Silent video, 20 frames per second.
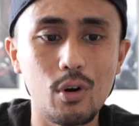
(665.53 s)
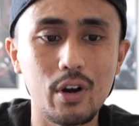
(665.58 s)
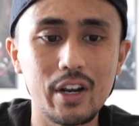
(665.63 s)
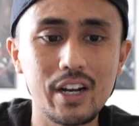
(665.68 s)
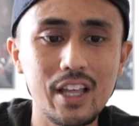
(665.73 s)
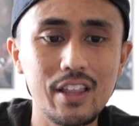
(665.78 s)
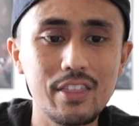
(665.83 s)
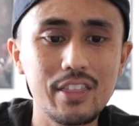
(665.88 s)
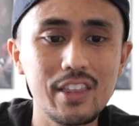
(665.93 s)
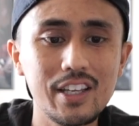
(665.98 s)
And
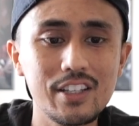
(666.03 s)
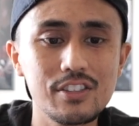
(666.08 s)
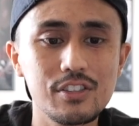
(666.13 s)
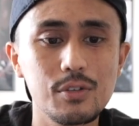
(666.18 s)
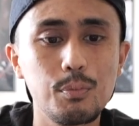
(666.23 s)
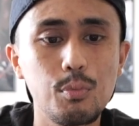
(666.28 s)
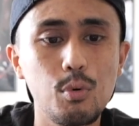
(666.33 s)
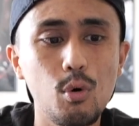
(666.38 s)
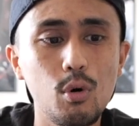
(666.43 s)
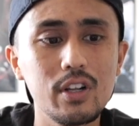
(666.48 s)
I think it's
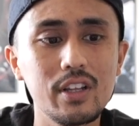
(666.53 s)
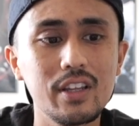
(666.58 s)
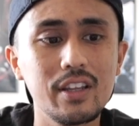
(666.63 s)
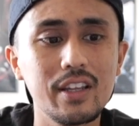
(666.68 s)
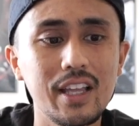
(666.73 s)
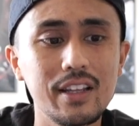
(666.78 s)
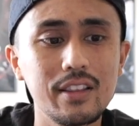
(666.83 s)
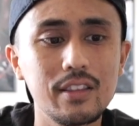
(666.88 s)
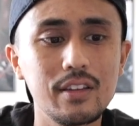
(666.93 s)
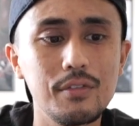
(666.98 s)
important
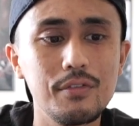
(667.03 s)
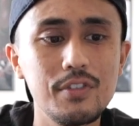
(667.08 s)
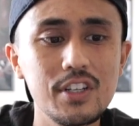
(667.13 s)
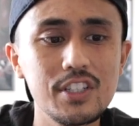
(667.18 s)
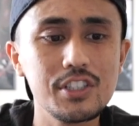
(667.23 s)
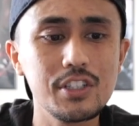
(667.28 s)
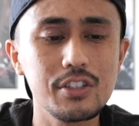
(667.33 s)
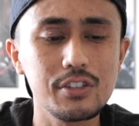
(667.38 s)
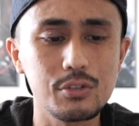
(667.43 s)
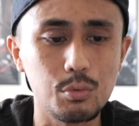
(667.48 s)
that the
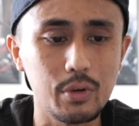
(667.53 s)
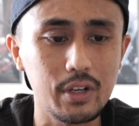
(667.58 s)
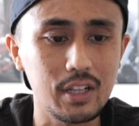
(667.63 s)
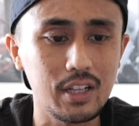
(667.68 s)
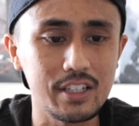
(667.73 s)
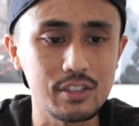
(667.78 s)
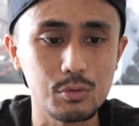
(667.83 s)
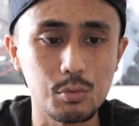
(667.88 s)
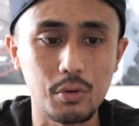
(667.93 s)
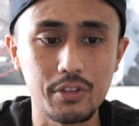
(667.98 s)
vision is
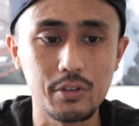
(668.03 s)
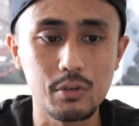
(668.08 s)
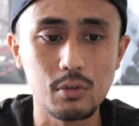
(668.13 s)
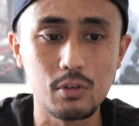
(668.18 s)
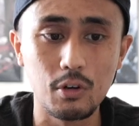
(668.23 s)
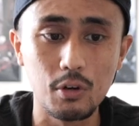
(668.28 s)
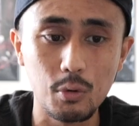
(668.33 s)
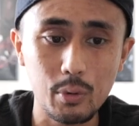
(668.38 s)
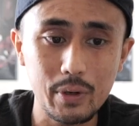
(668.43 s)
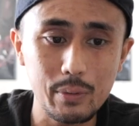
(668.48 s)
realized, whether you
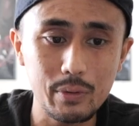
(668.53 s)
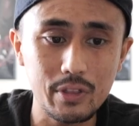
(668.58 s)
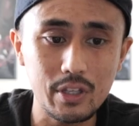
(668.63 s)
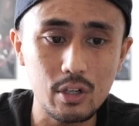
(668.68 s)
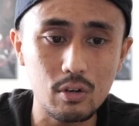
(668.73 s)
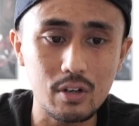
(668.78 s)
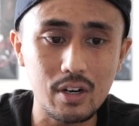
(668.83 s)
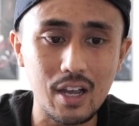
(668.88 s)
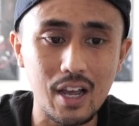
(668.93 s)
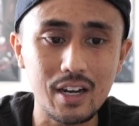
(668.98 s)
agree with it
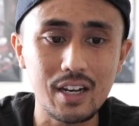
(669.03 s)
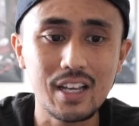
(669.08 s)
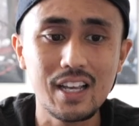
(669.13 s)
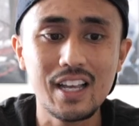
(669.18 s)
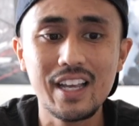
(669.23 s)
or not.